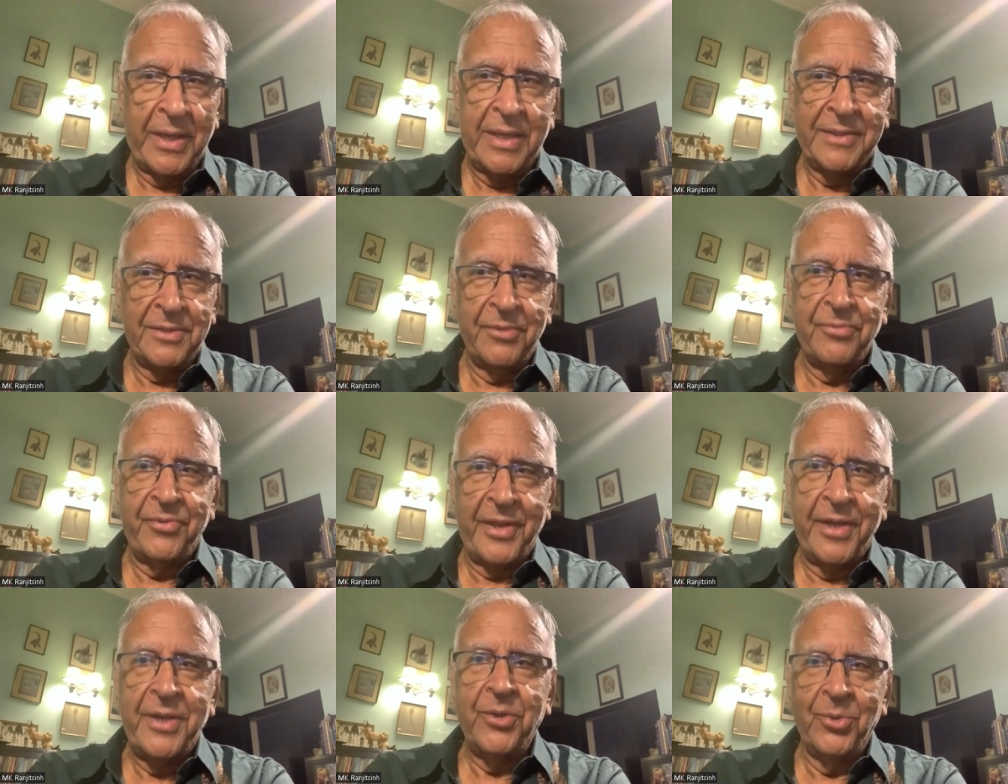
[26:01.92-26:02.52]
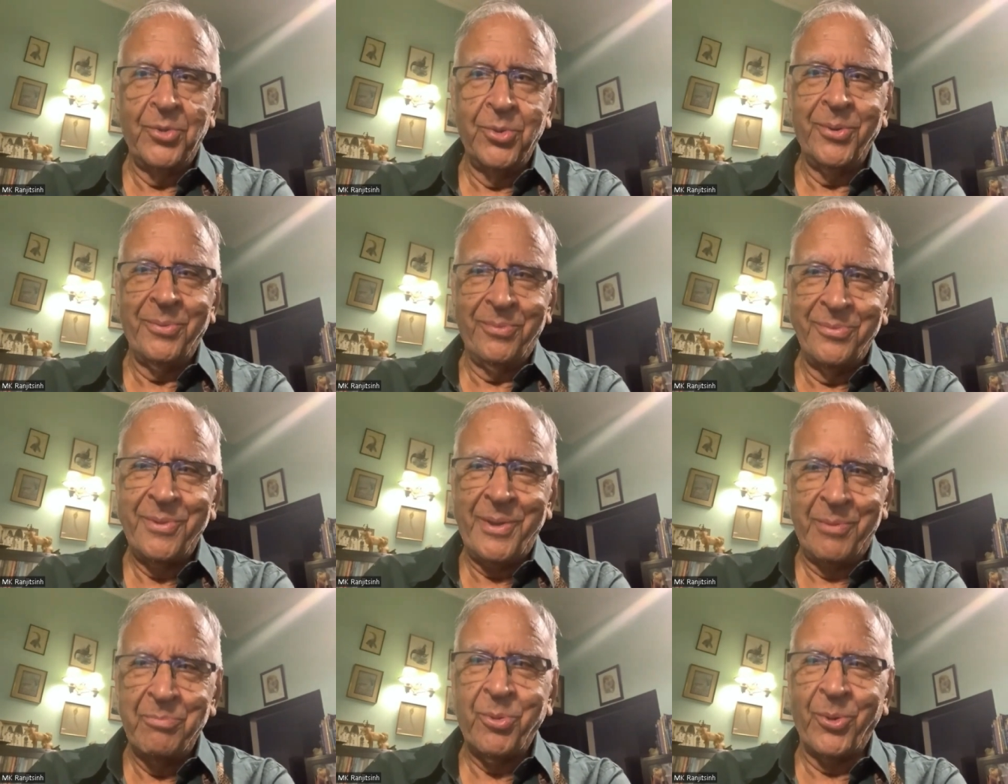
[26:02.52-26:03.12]
has a very good,
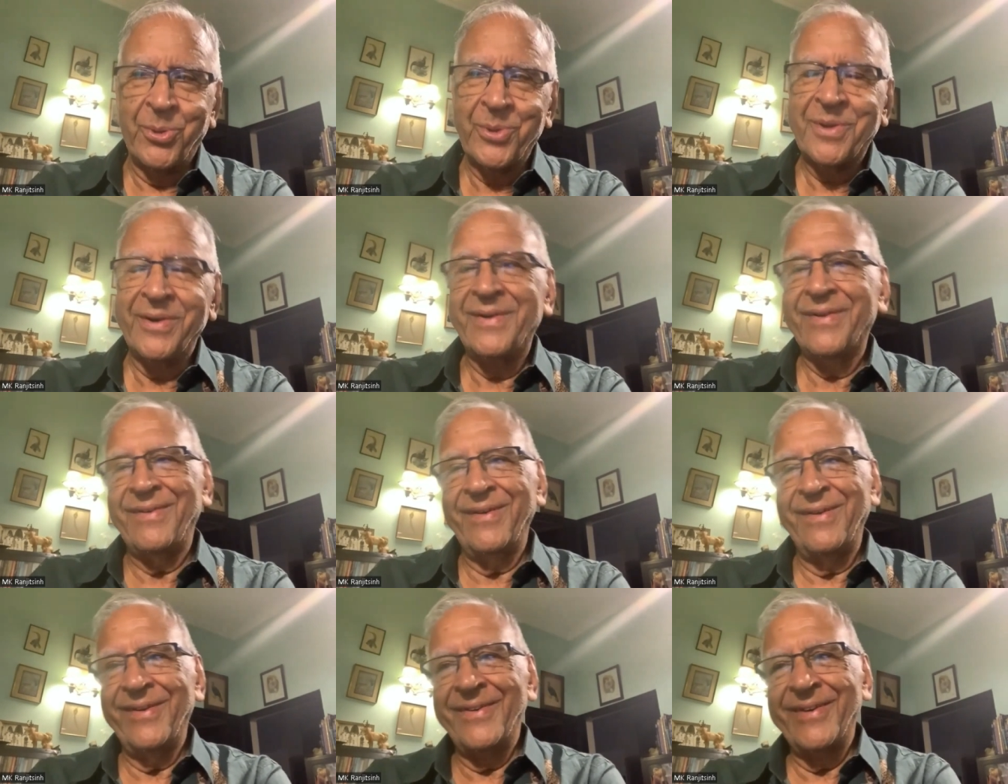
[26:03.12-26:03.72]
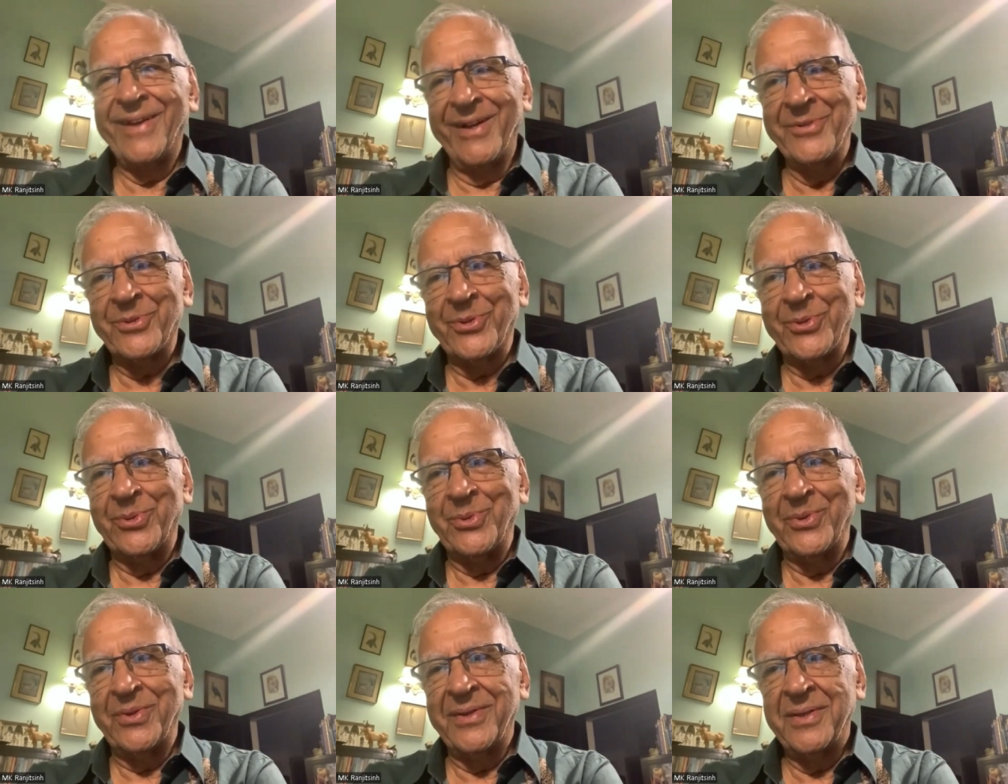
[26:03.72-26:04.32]
important dance
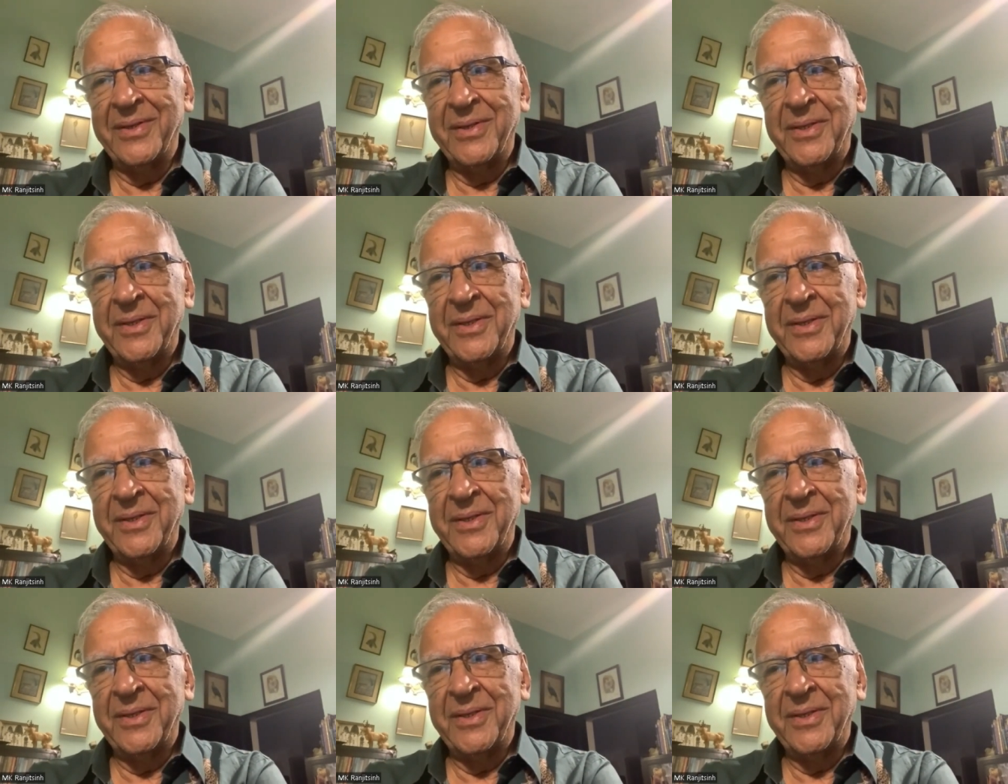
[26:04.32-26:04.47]
school.